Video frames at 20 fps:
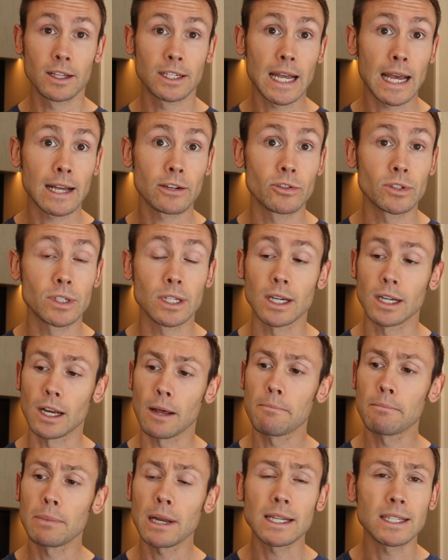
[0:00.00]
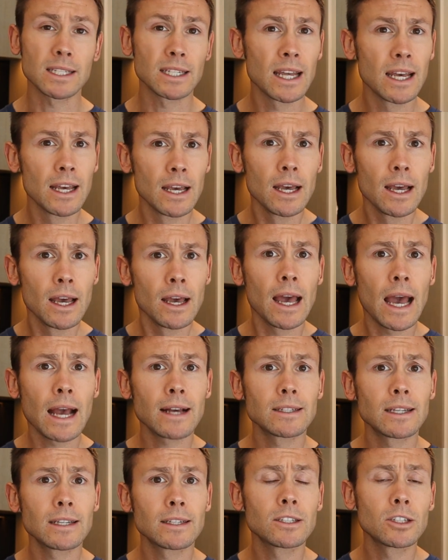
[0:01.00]
the tax return plus
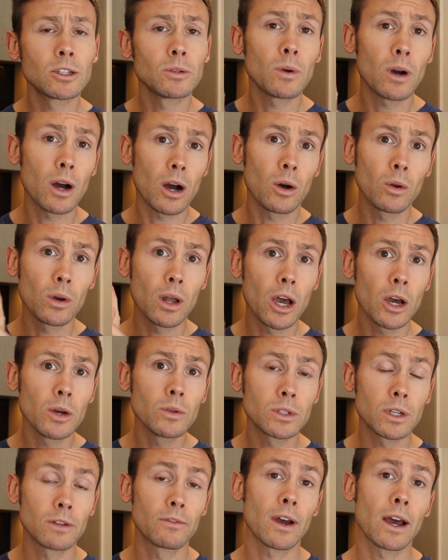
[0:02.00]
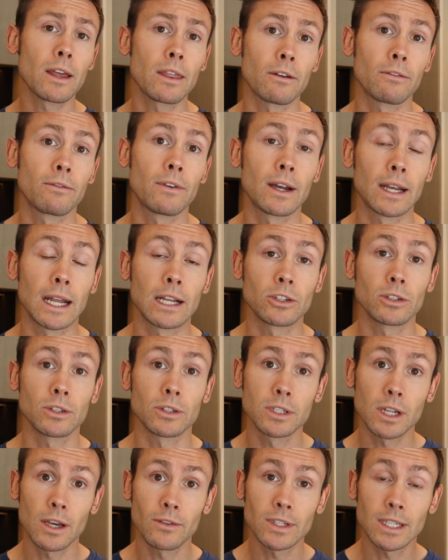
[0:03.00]
access to a whole host of other financial
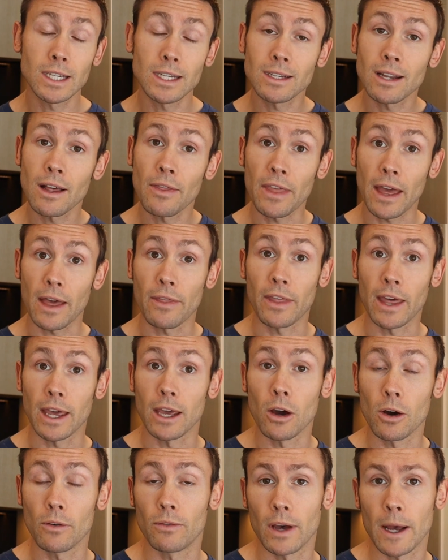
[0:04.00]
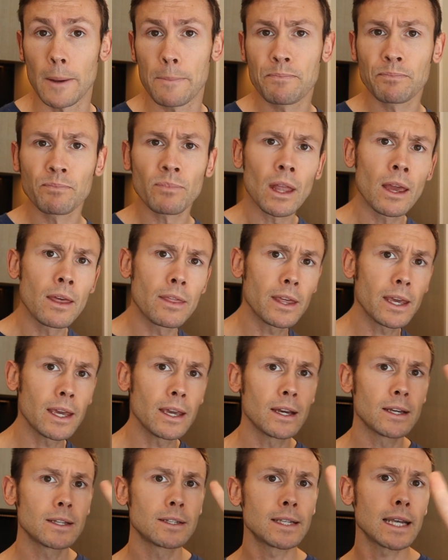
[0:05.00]
services that they offer.
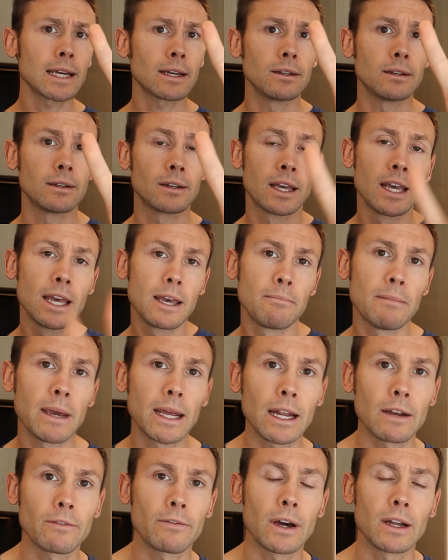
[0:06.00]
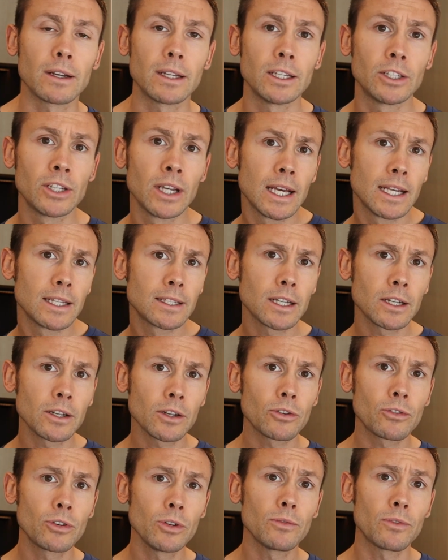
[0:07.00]
The second main advantage is
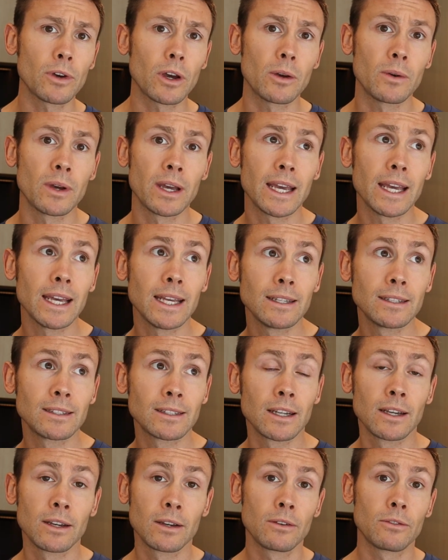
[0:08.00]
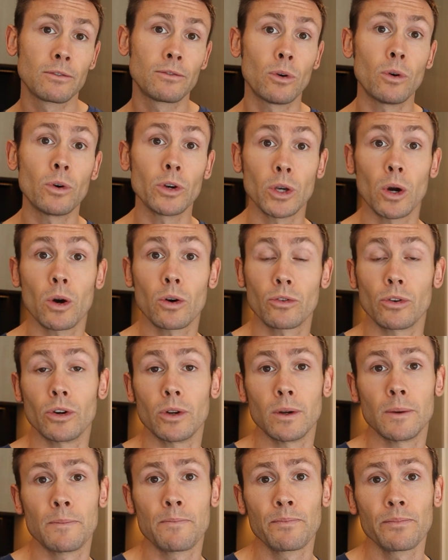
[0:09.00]
that CrewFo is for yacht crew.